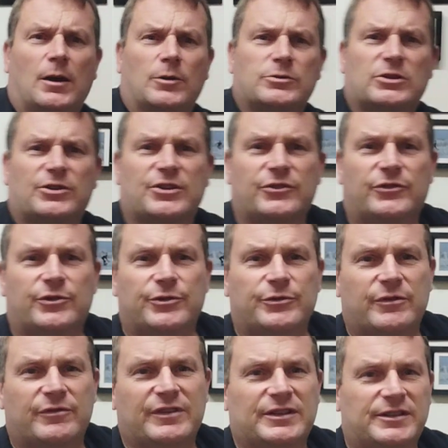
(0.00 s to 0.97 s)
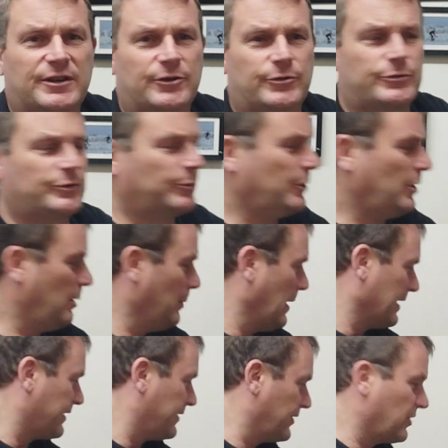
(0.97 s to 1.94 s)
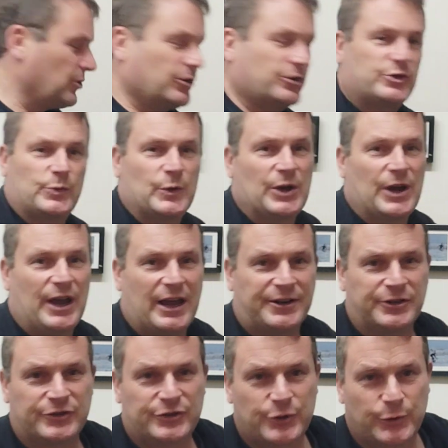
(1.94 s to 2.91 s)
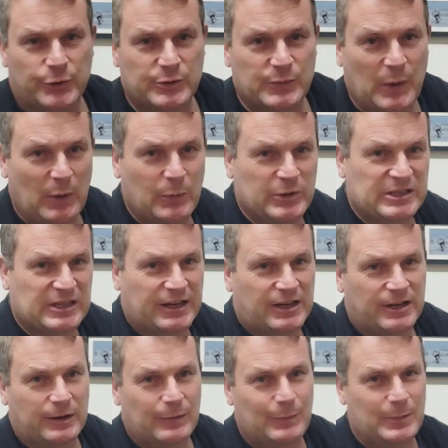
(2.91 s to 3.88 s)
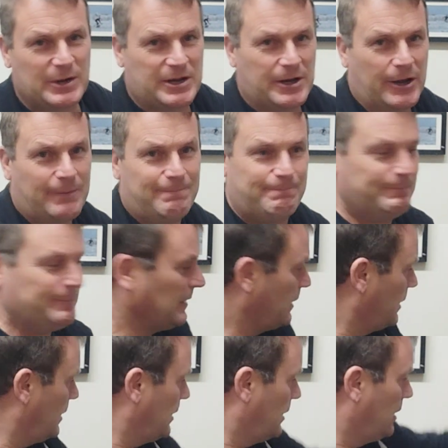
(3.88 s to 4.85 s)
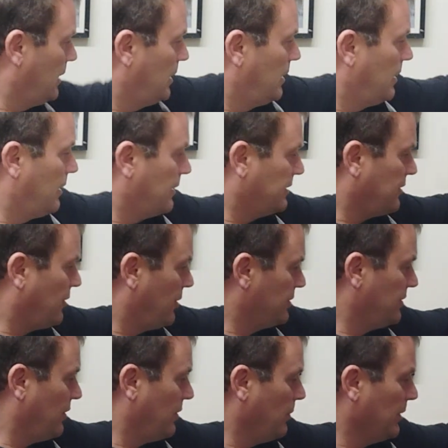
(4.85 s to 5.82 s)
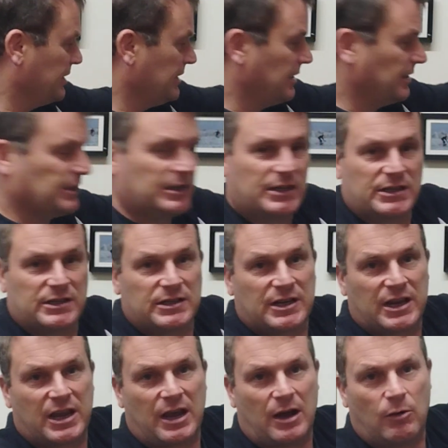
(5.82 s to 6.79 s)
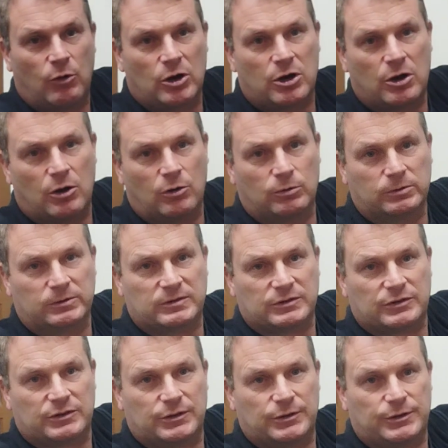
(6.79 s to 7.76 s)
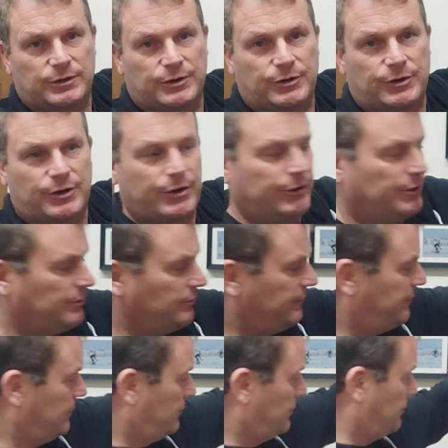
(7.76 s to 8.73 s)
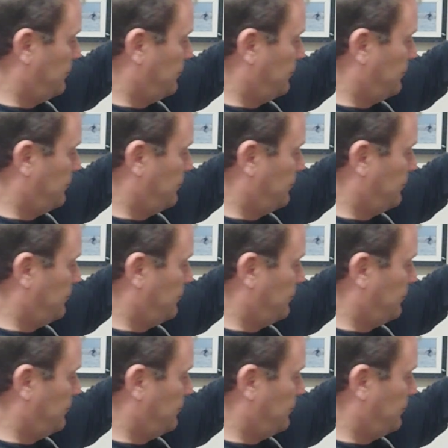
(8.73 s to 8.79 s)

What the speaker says: was looking through the videos a while back and it occurred to me I hadn't talked about a particular beer. And it's high time I did. It's Gower Gold. I've